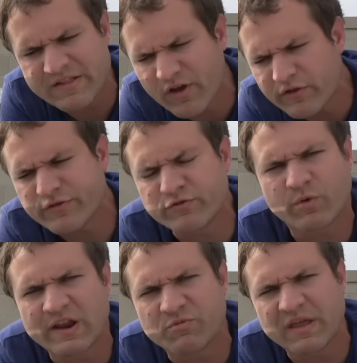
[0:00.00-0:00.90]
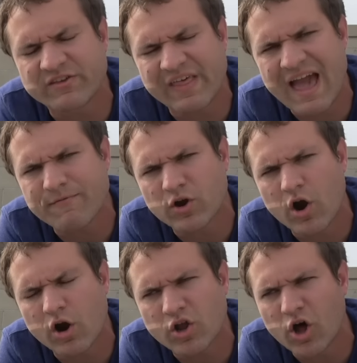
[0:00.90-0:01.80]
It's also strange because they have a
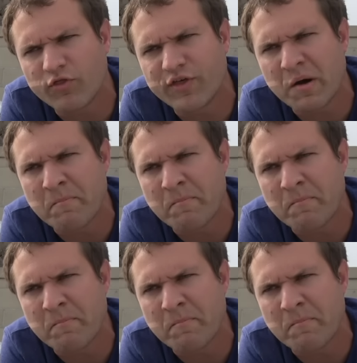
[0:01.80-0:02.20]
car called the